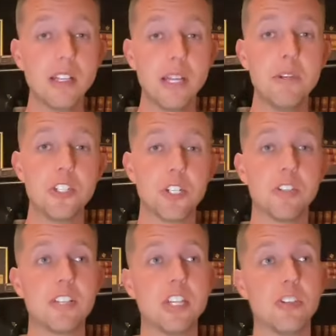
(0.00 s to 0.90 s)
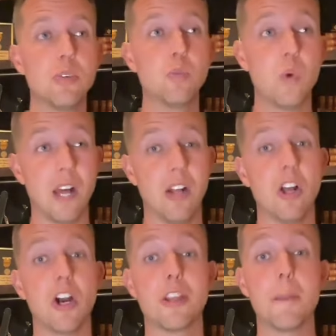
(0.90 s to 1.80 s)
Columbia shirts that do
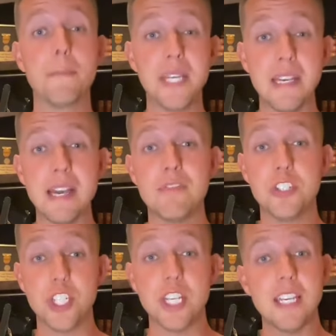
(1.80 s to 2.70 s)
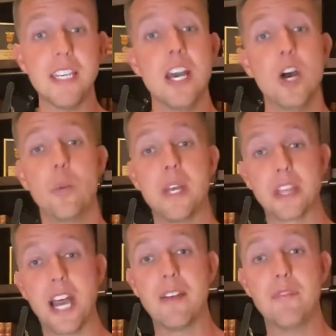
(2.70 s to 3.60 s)
well are the PFG
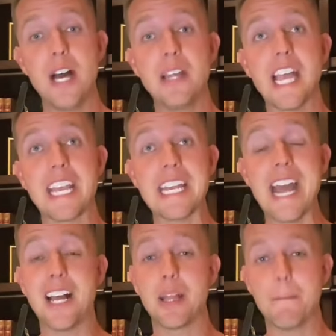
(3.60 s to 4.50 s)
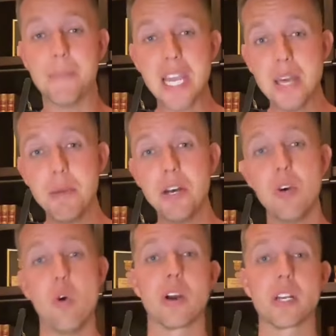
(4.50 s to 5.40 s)
with, I find like an
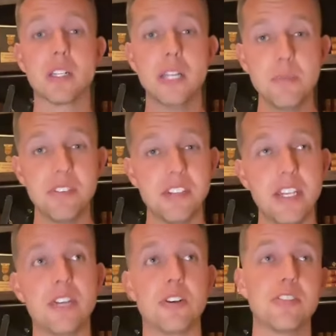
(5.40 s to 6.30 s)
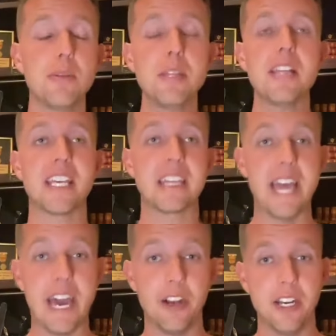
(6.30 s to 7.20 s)
Alabama or a Clemson or something like
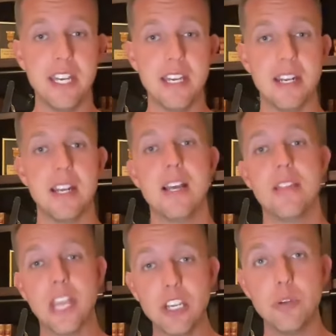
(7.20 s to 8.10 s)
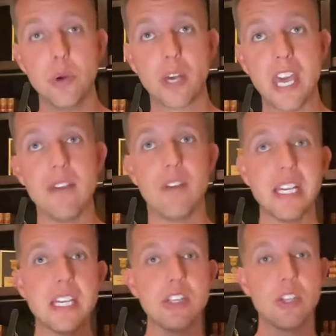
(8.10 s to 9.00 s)
that on it. They do okay. If I
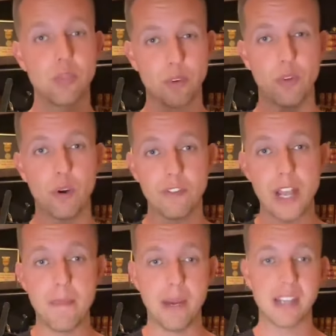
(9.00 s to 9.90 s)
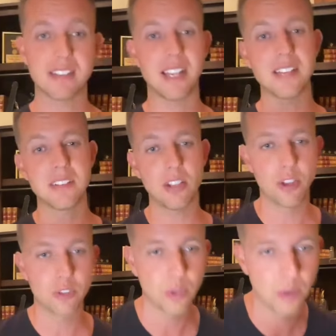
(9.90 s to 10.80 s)
can get those for $4 or $5, I can sell
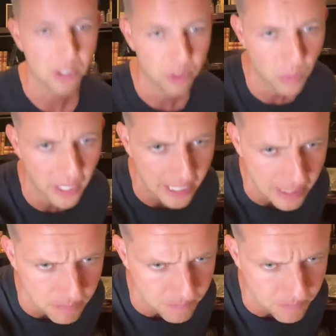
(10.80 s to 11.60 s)
those for around 20.